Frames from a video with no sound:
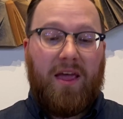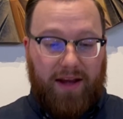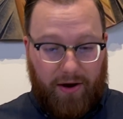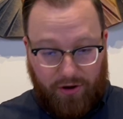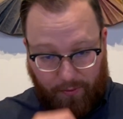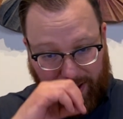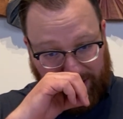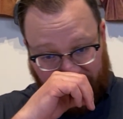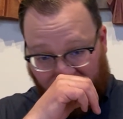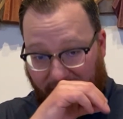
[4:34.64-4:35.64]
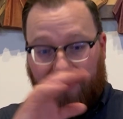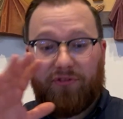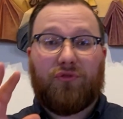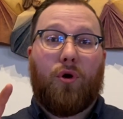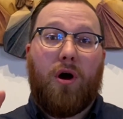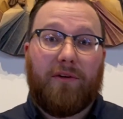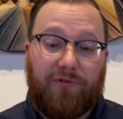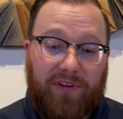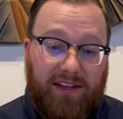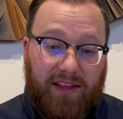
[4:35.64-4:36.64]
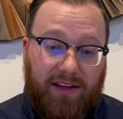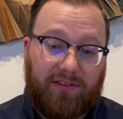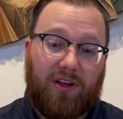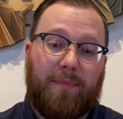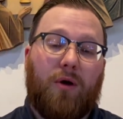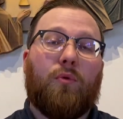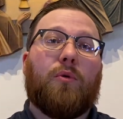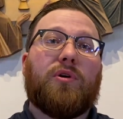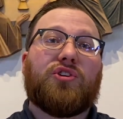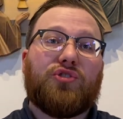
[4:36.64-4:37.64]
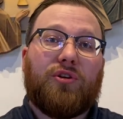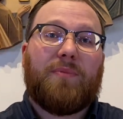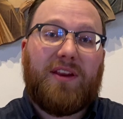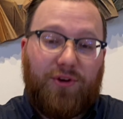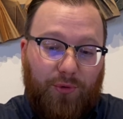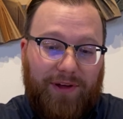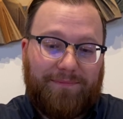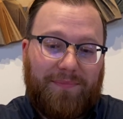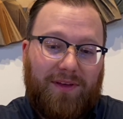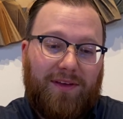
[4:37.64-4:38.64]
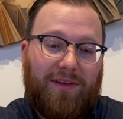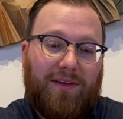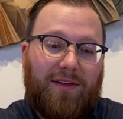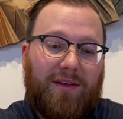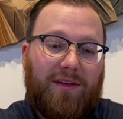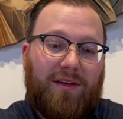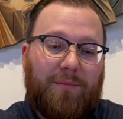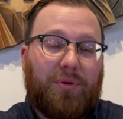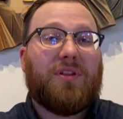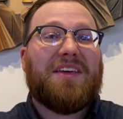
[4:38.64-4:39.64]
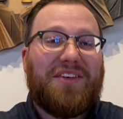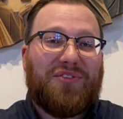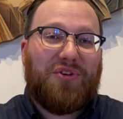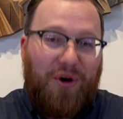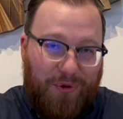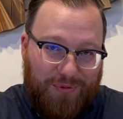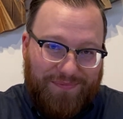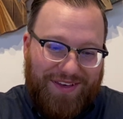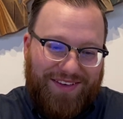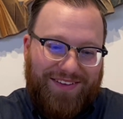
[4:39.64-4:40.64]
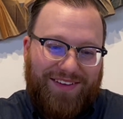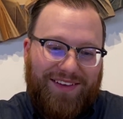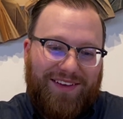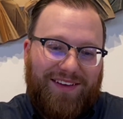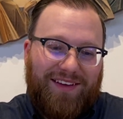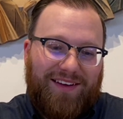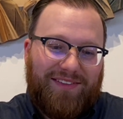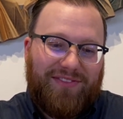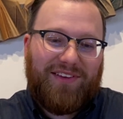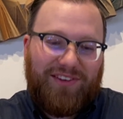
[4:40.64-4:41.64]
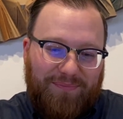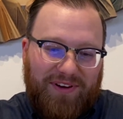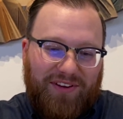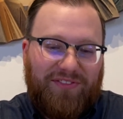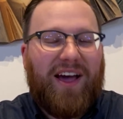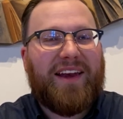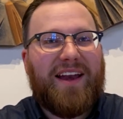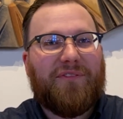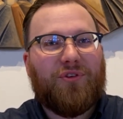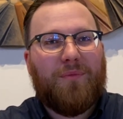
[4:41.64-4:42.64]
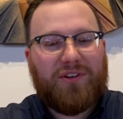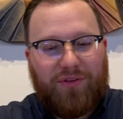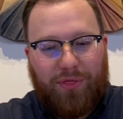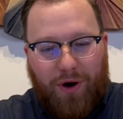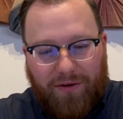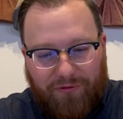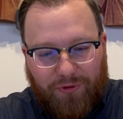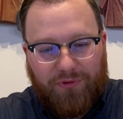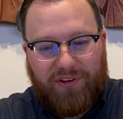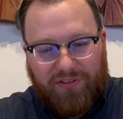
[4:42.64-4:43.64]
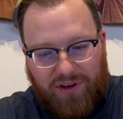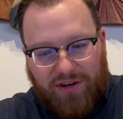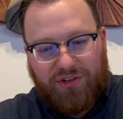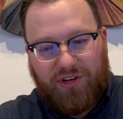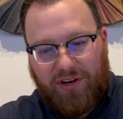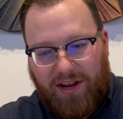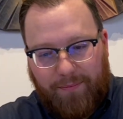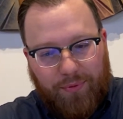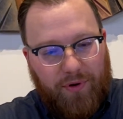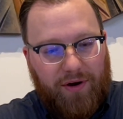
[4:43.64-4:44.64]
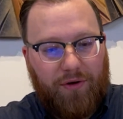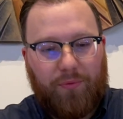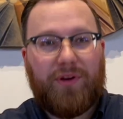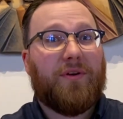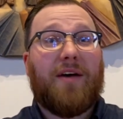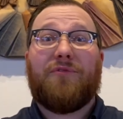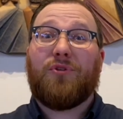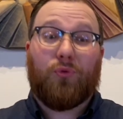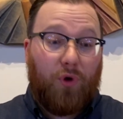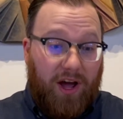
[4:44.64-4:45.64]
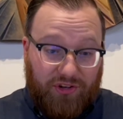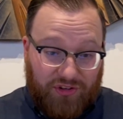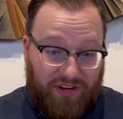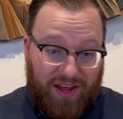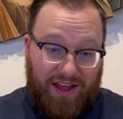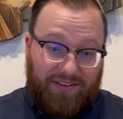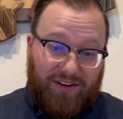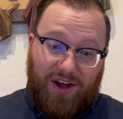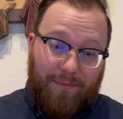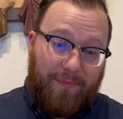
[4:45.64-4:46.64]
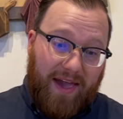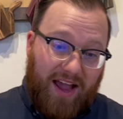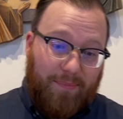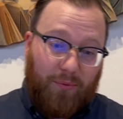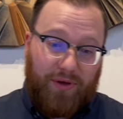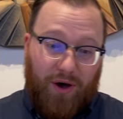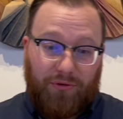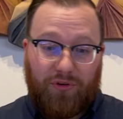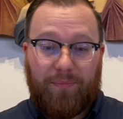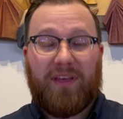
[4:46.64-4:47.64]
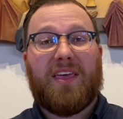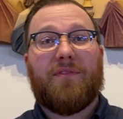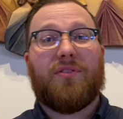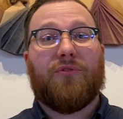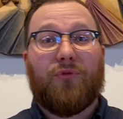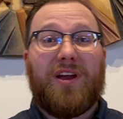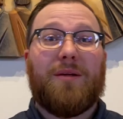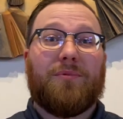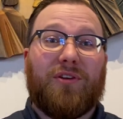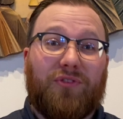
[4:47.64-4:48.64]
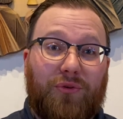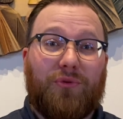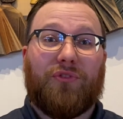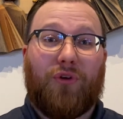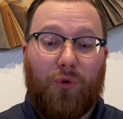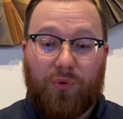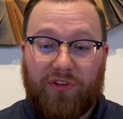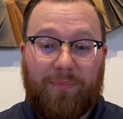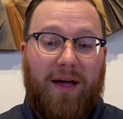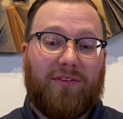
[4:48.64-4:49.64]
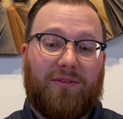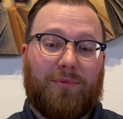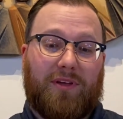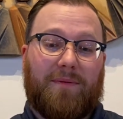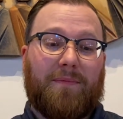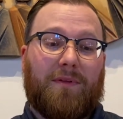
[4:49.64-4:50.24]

Now, I know many of you have strong feelings about what we should be doing. Please know that this has been decided after much thoughtful discussion and prayer. We do not feel rushed to come back, but we also have been given the freedom to do so responsibly.